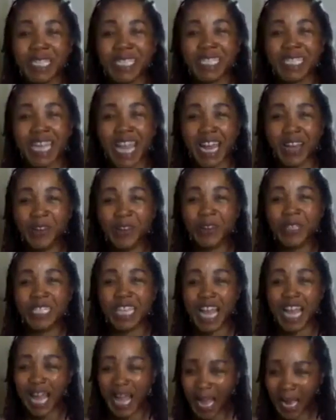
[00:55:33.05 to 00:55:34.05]
Pacific
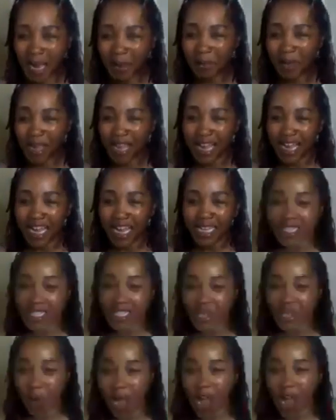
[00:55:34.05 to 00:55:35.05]
Standard
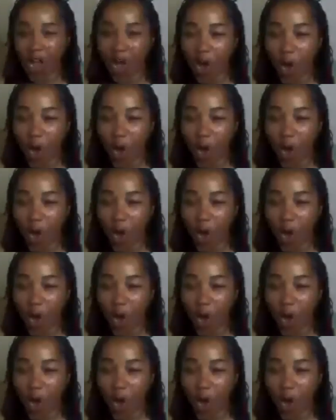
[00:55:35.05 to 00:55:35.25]
Time.